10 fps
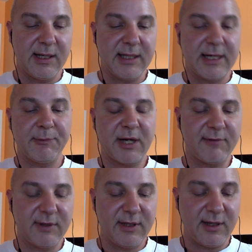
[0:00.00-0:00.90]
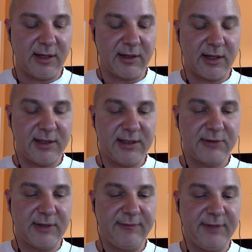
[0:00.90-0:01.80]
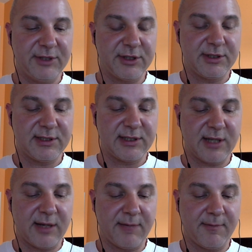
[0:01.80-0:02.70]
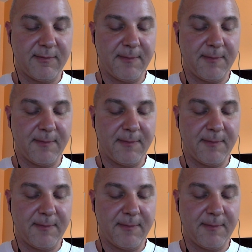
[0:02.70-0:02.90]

Now, we covered a lot of these great features. I'm